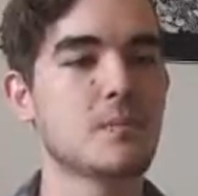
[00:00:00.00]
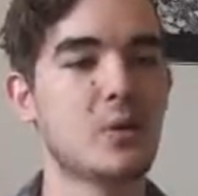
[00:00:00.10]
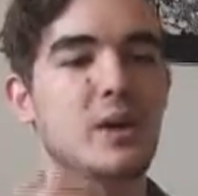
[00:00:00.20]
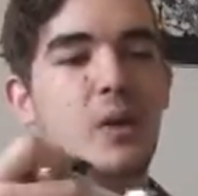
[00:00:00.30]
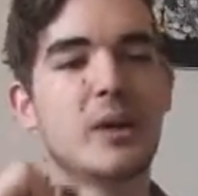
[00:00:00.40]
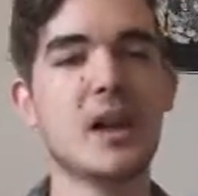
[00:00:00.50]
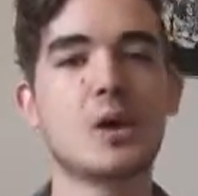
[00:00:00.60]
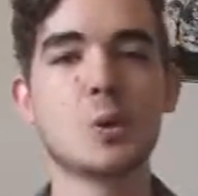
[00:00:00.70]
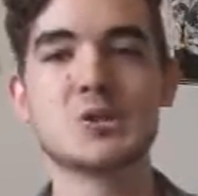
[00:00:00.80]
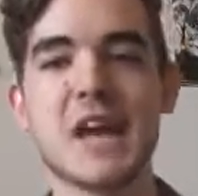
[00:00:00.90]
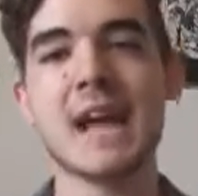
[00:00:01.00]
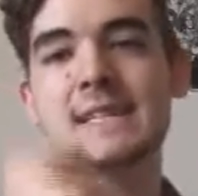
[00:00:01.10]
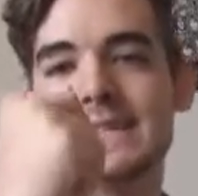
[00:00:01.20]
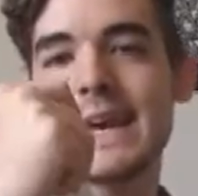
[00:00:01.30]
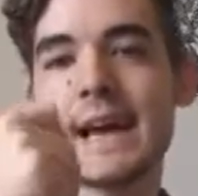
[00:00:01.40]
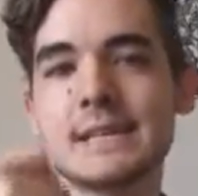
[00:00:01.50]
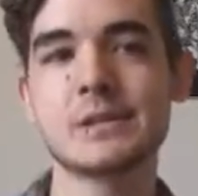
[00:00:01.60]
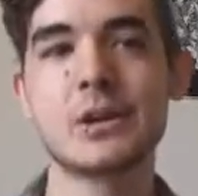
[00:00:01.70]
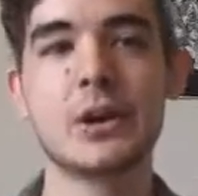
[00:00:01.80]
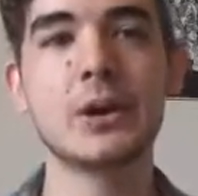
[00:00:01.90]
Oh yeah, we gotta go
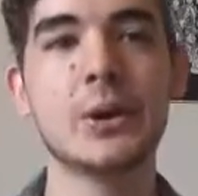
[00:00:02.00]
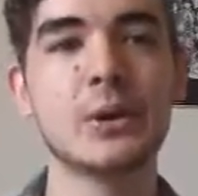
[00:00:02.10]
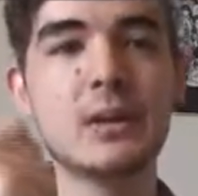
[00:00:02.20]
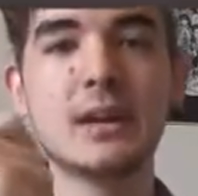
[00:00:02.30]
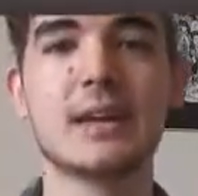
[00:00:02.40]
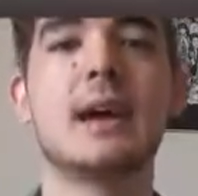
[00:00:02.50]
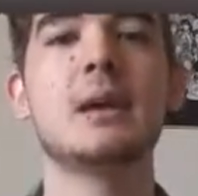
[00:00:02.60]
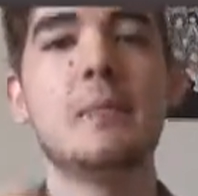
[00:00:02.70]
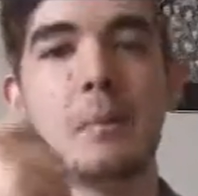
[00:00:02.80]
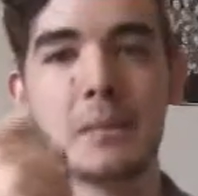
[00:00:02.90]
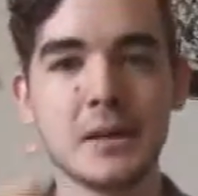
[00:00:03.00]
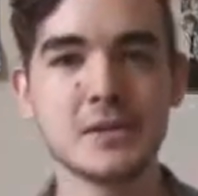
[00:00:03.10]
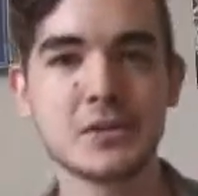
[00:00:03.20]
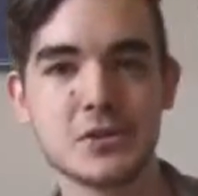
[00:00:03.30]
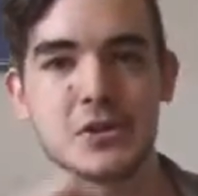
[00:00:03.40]
jazzercising, girl. Gotta get my buns in